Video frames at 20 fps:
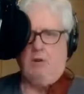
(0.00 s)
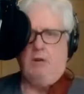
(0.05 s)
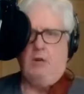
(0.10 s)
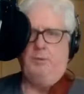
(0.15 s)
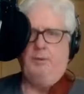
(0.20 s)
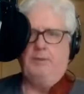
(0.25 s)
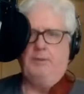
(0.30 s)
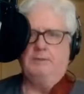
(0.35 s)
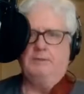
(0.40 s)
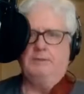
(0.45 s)

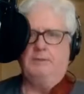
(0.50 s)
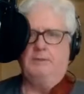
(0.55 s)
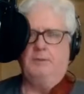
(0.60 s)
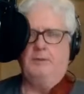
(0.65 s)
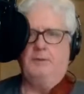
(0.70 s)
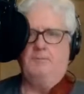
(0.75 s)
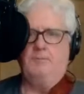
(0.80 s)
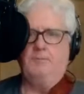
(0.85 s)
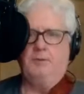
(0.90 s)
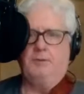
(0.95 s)
who are helping
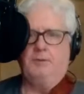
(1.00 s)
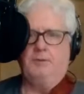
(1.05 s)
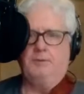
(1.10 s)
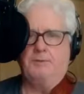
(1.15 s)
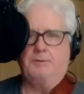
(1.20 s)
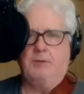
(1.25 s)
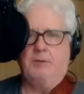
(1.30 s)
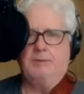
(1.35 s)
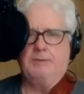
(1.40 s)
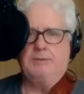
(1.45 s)
us
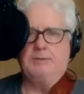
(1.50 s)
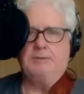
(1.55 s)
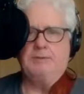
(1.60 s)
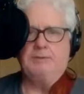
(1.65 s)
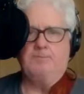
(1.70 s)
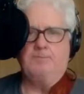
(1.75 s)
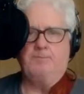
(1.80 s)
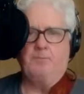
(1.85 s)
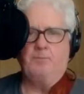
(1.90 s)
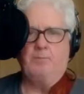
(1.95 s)
during this
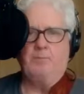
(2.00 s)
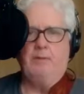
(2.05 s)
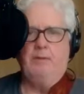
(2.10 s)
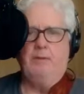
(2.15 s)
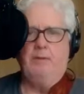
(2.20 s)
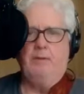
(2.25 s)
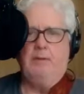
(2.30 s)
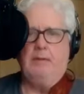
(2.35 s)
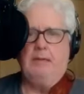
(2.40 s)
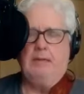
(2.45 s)
crisis.
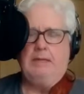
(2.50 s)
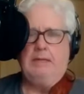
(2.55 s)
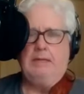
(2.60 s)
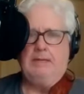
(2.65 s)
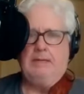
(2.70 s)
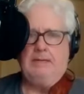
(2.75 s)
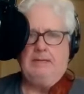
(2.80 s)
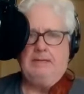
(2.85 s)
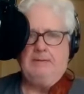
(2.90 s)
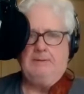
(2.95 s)

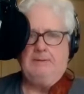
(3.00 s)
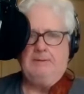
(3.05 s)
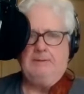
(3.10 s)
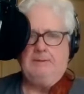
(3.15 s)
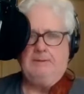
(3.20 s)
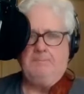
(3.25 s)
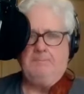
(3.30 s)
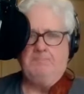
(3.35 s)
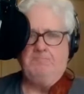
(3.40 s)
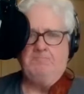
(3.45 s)

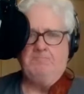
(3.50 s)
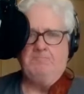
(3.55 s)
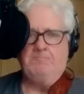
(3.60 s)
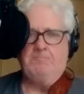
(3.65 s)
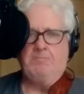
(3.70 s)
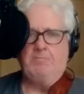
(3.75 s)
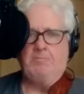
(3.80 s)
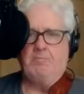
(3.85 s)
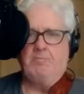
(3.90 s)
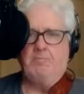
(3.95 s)
And
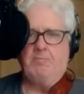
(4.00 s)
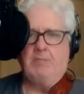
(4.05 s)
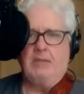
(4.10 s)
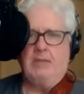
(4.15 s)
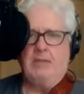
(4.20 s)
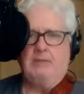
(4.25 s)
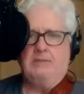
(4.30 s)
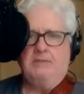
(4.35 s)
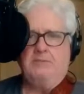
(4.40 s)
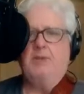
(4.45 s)

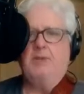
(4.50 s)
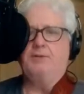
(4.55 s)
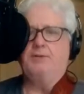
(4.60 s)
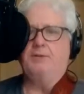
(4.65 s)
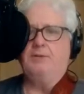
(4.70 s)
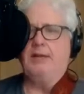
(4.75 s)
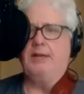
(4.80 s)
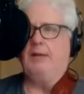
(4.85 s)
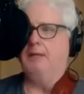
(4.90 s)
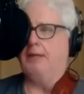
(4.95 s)
it's
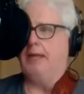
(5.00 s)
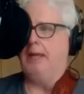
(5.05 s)
especially